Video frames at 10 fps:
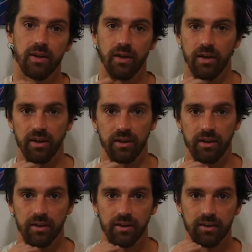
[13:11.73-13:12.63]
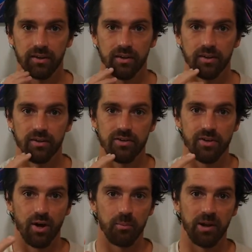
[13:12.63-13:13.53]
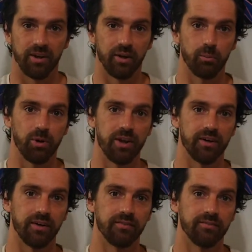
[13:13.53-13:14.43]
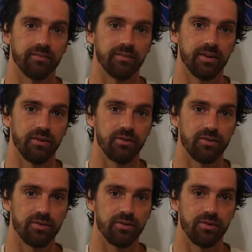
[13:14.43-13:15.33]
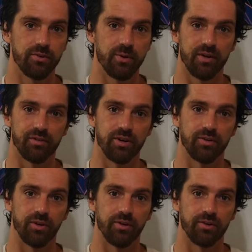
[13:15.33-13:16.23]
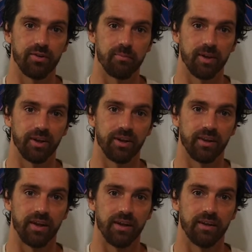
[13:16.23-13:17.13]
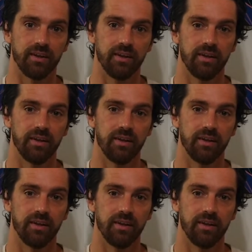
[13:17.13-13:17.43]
and saw my little brother. He was 12 years old or something like that.